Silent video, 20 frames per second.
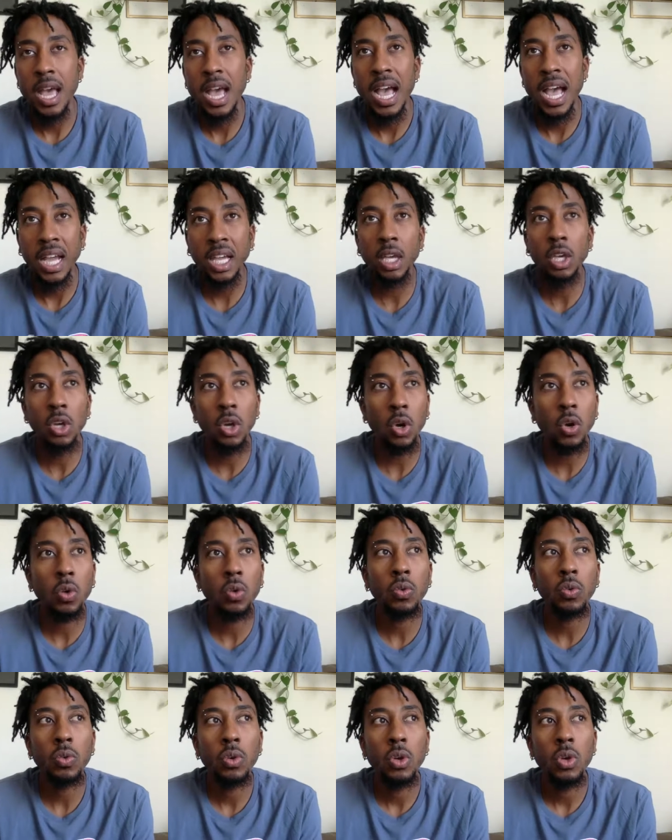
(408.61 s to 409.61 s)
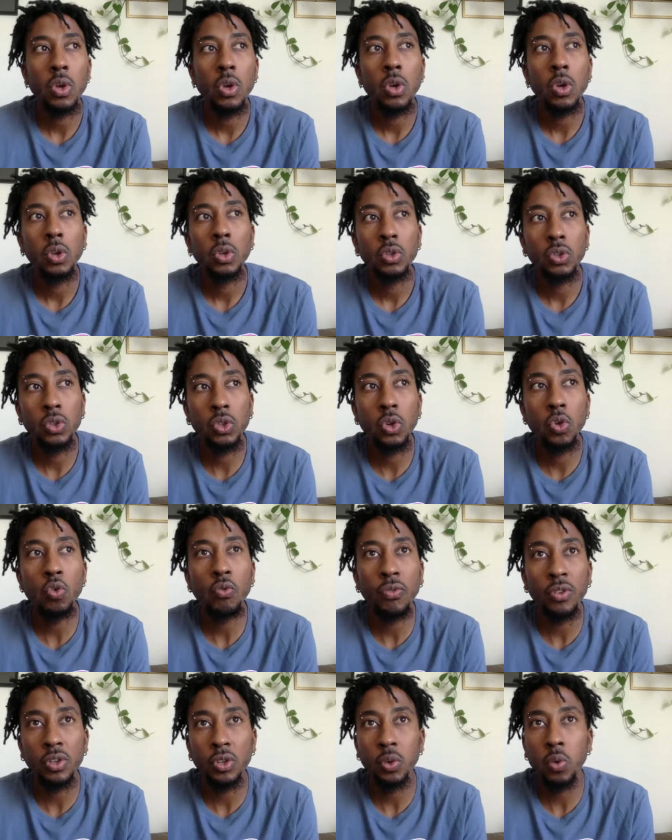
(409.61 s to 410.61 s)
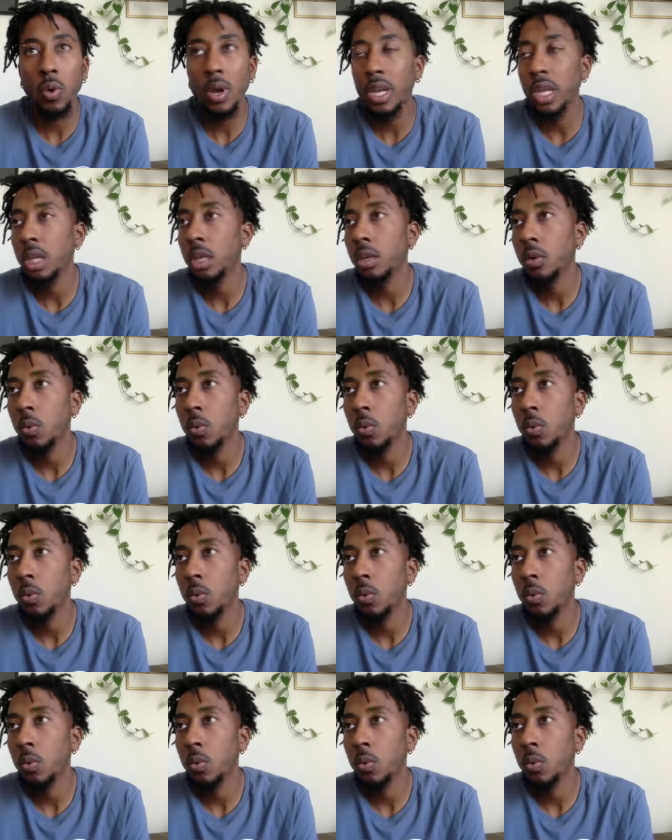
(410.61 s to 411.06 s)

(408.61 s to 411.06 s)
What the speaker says: I can go 2 for 20